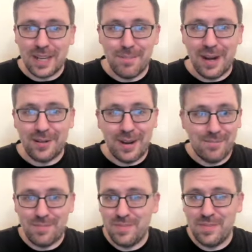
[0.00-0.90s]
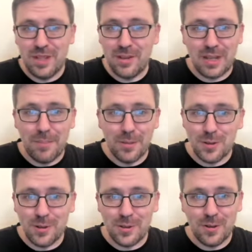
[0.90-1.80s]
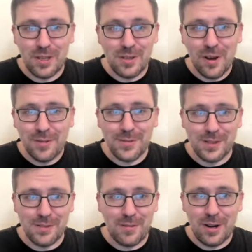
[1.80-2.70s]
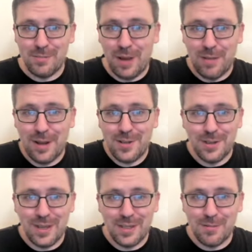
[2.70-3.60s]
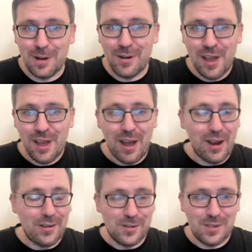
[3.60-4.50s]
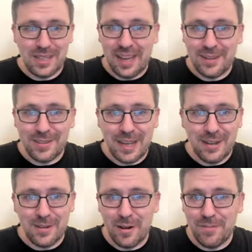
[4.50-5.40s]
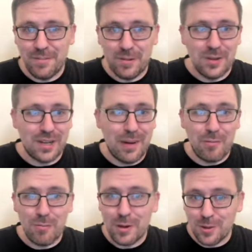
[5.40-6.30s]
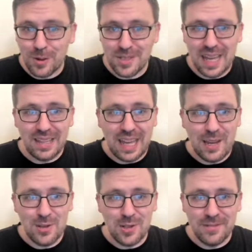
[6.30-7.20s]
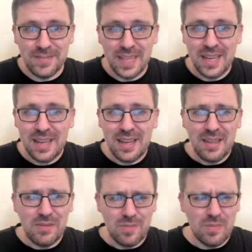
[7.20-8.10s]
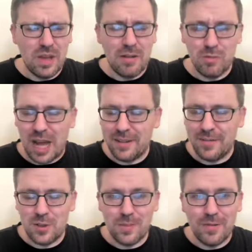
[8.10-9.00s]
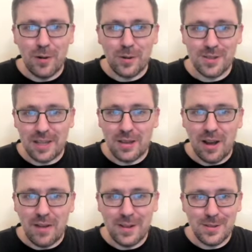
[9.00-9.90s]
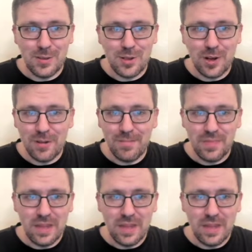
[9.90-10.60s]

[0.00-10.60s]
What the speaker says: it better. I did a couple shows early in the offseason where I mentioned this, where I understand that, you know, we talk about resource allocation. A lot of it should be focused on the offense this year,